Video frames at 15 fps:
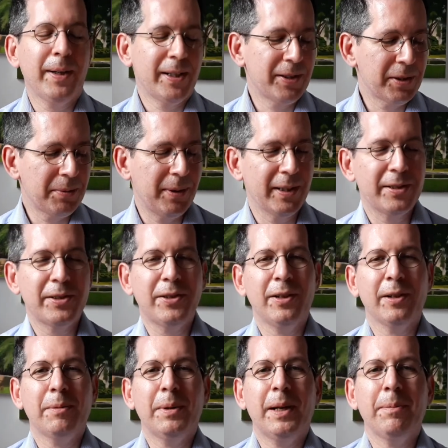I just wanted to
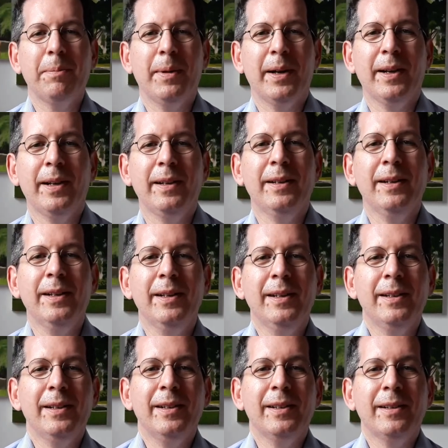talk about my
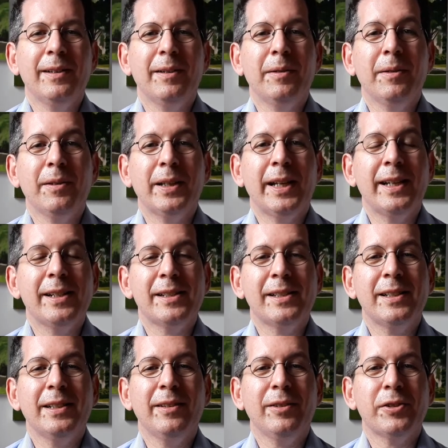
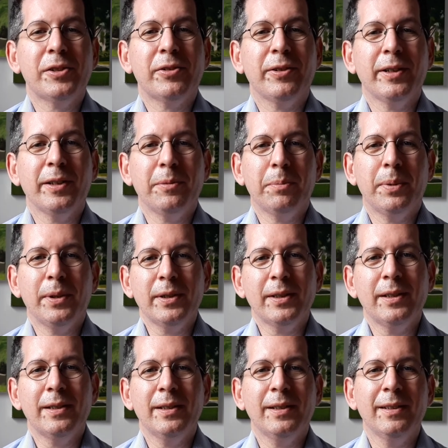latest illustrated
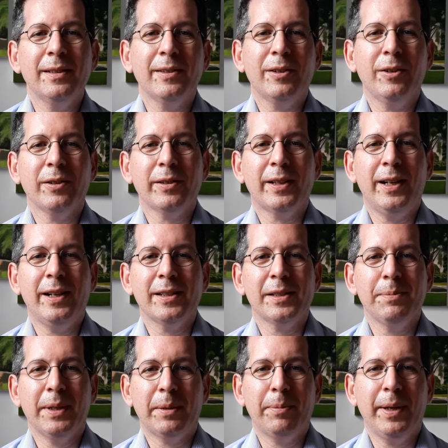book called
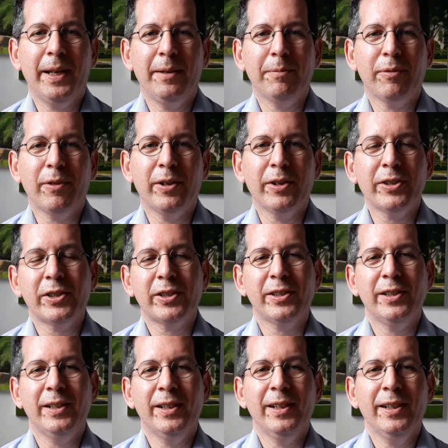Cosmic Paintbrush.
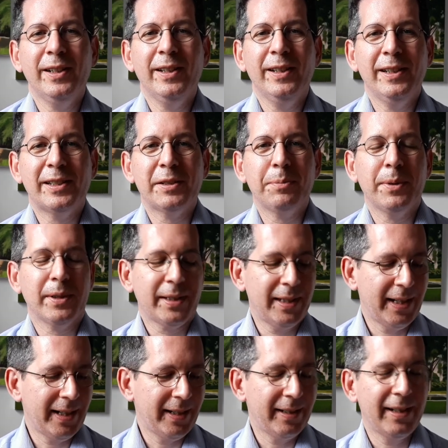It's a book
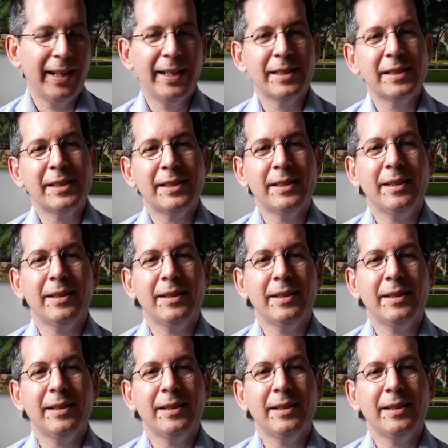that has